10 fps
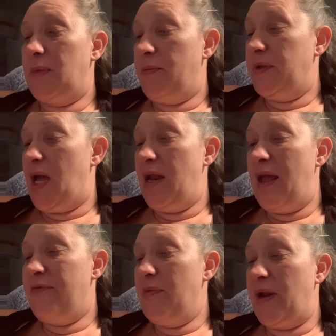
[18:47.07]
not
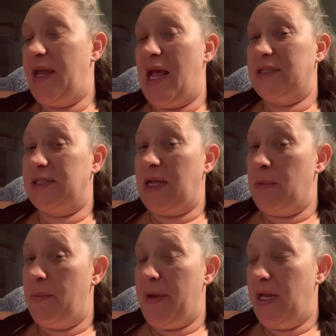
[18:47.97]
everybody has the same
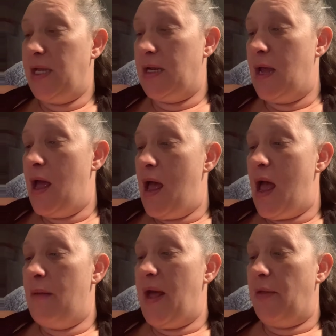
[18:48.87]
opinion
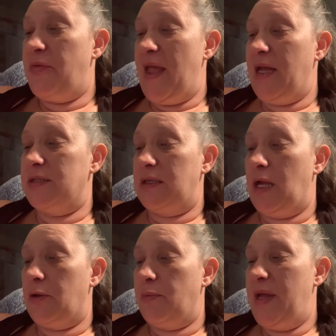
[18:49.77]
about things and
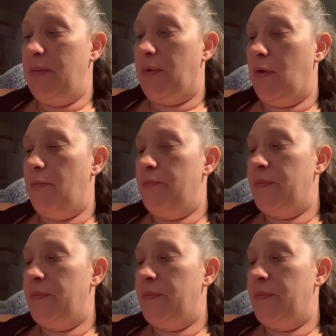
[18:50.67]
other people.